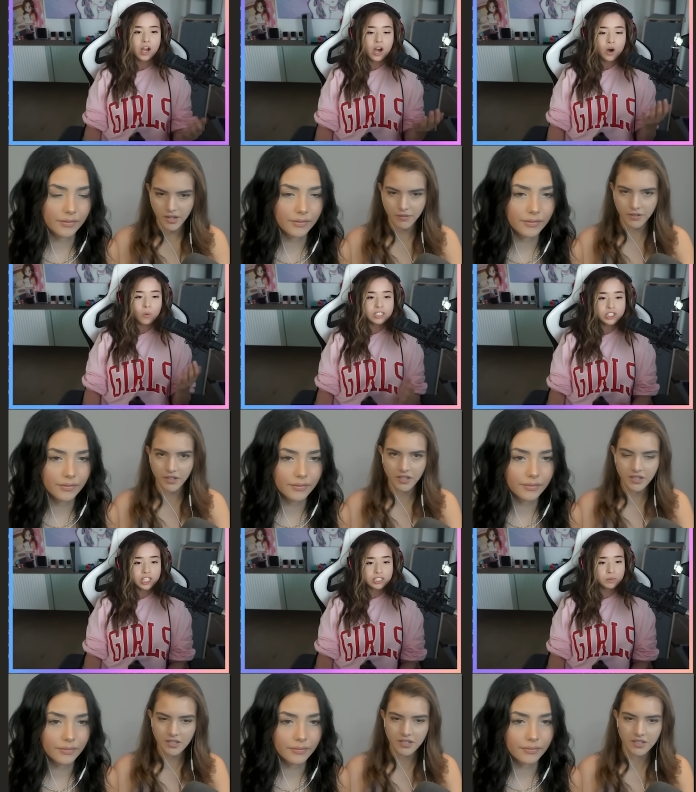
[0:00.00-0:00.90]
Speaker 1: for
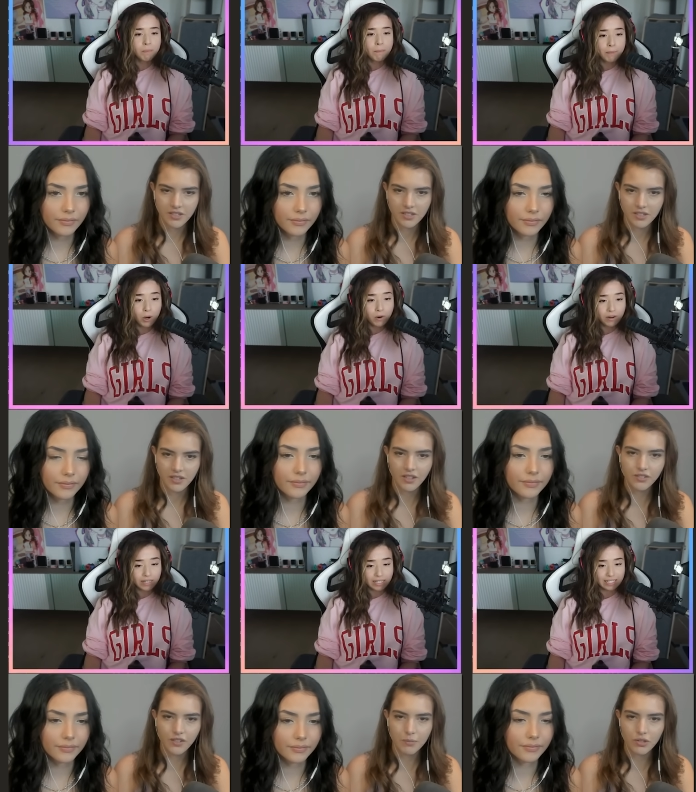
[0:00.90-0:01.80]
her.
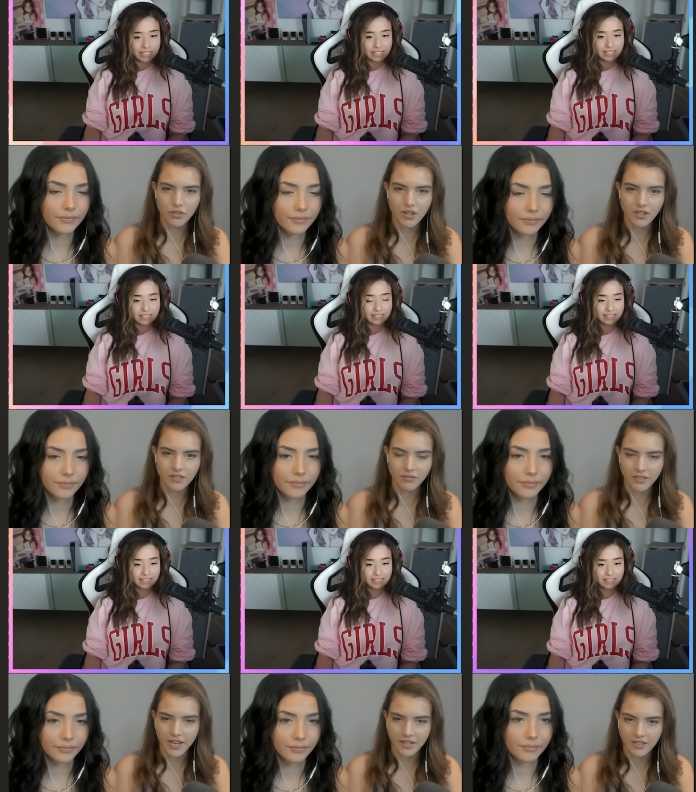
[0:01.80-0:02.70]
Also, I'm going to try not to
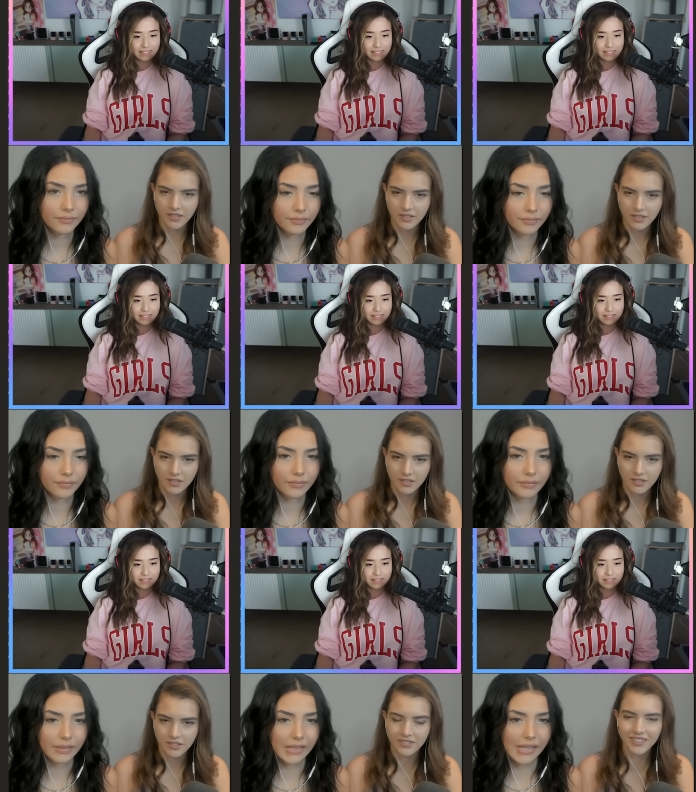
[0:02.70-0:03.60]
flag.
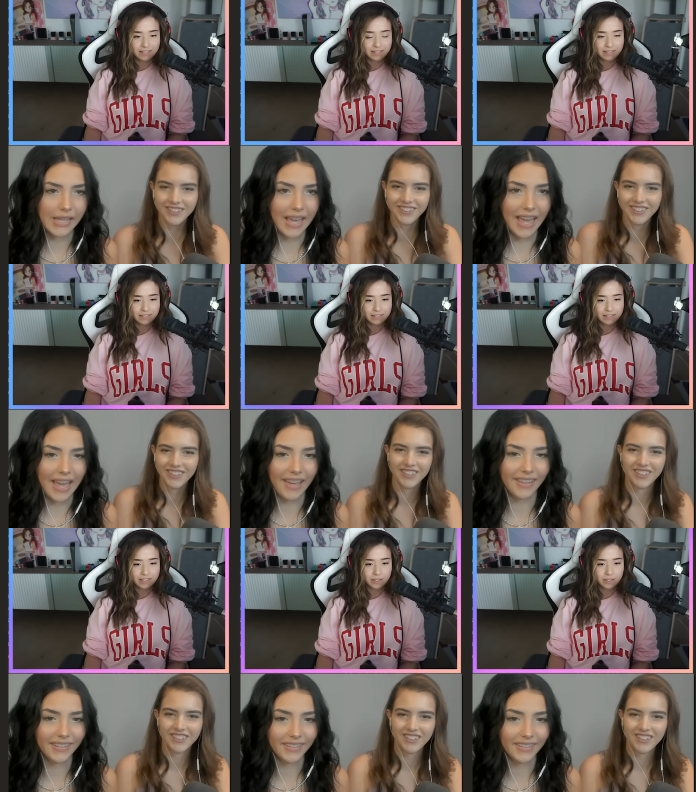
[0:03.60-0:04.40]
Yeah.